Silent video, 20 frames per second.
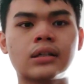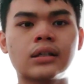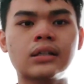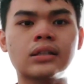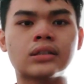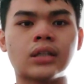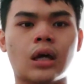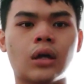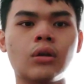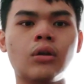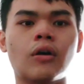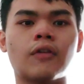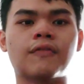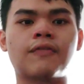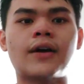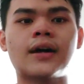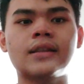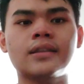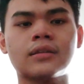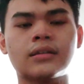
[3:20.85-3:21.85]
It's a lot
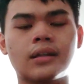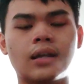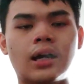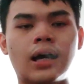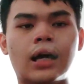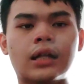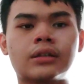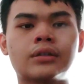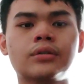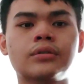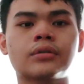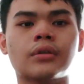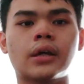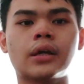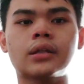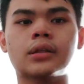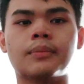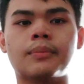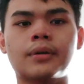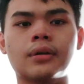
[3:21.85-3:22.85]
of fun until you
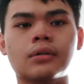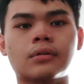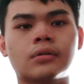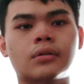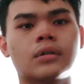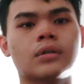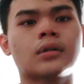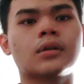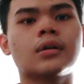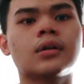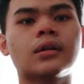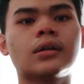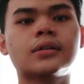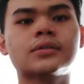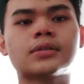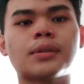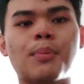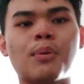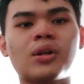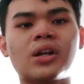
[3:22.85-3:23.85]
get the bill.
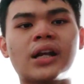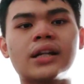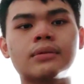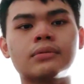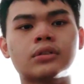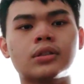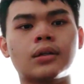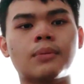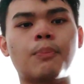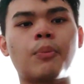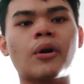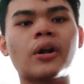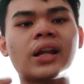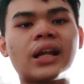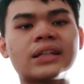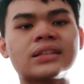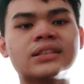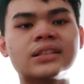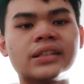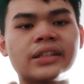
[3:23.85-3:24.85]
The
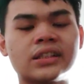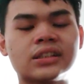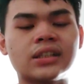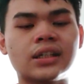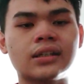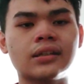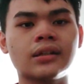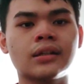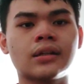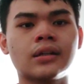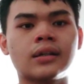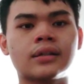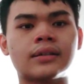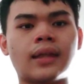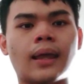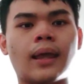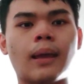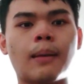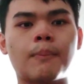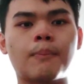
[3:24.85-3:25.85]
procrastination
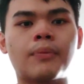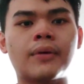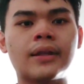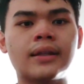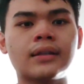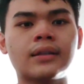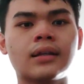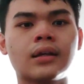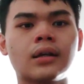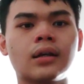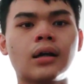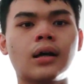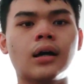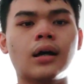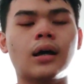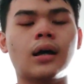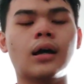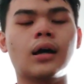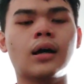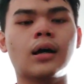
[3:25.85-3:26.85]
that can bring
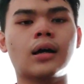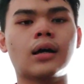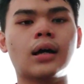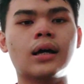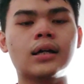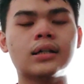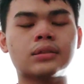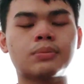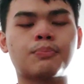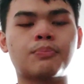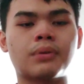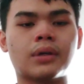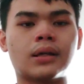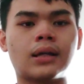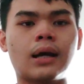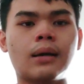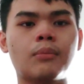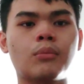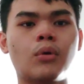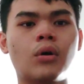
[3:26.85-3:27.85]
us
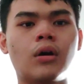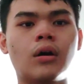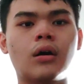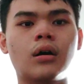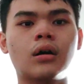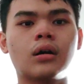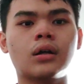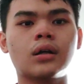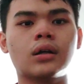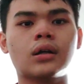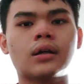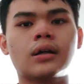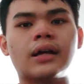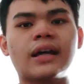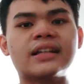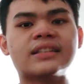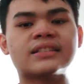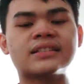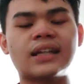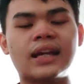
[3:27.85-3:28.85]
become more
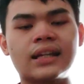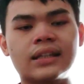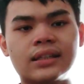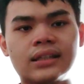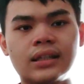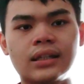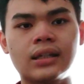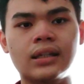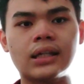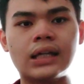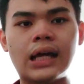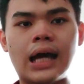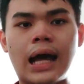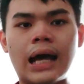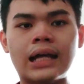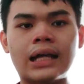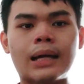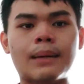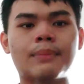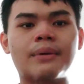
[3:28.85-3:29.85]
anxiety,
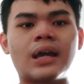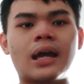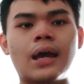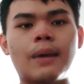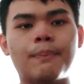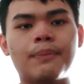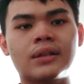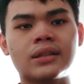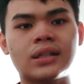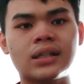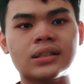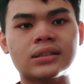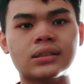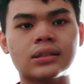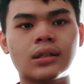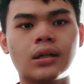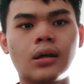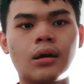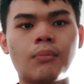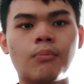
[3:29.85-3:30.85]

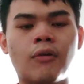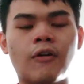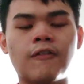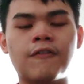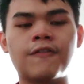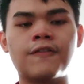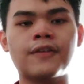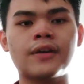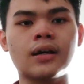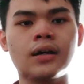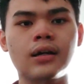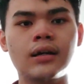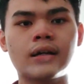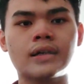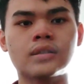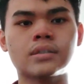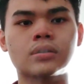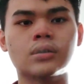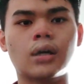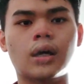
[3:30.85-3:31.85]
happiness, more fear,
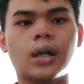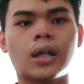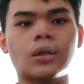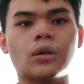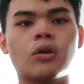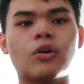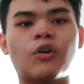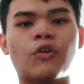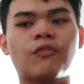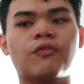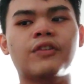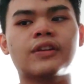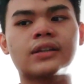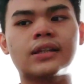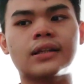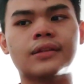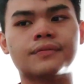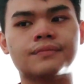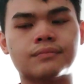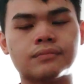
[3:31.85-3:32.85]
low
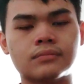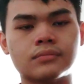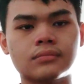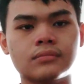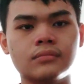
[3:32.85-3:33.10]
confidence.